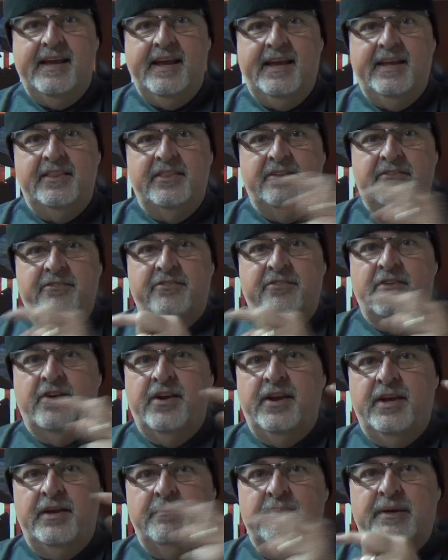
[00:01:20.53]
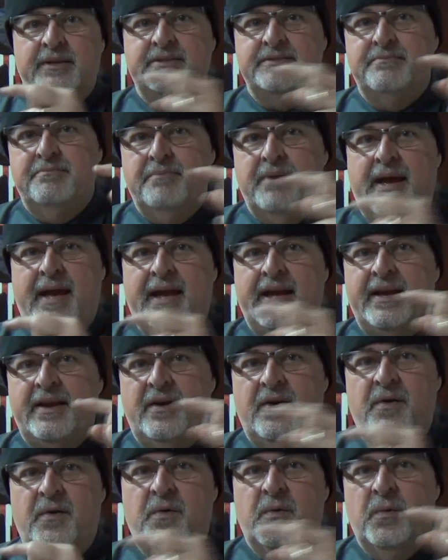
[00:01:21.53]
and the frame is back
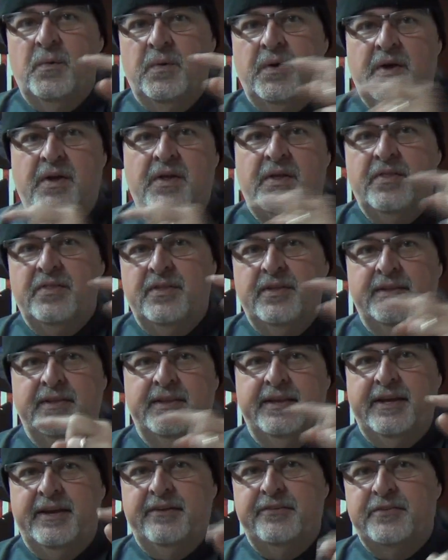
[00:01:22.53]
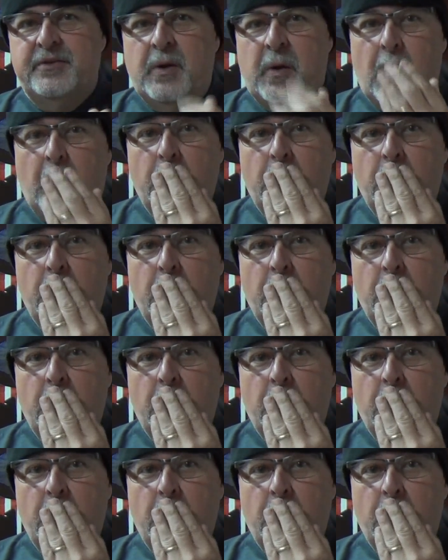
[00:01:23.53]
on the lift.